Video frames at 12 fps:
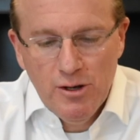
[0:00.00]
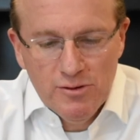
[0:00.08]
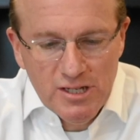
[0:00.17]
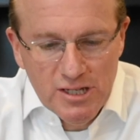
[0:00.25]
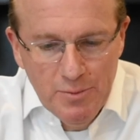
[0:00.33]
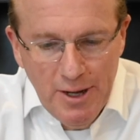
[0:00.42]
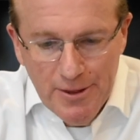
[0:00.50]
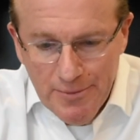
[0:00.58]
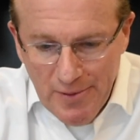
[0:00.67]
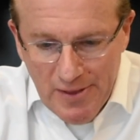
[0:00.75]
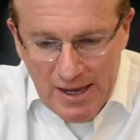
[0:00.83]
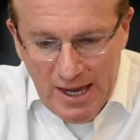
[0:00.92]
from Joseph
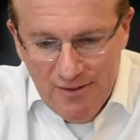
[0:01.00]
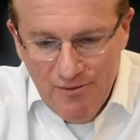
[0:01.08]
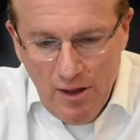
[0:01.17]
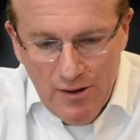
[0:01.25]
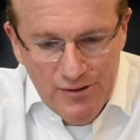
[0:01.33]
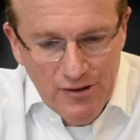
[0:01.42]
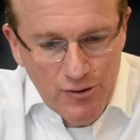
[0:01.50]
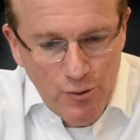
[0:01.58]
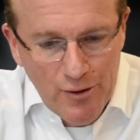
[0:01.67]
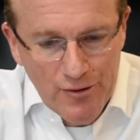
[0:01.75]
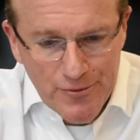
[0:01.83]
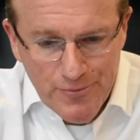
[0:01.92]
Smith in the King Follett
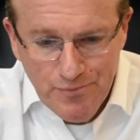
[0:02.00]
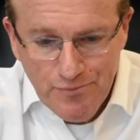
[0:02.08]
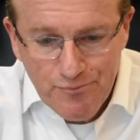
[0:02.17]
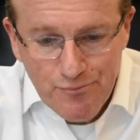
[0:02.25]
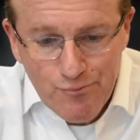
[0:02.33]
Discourse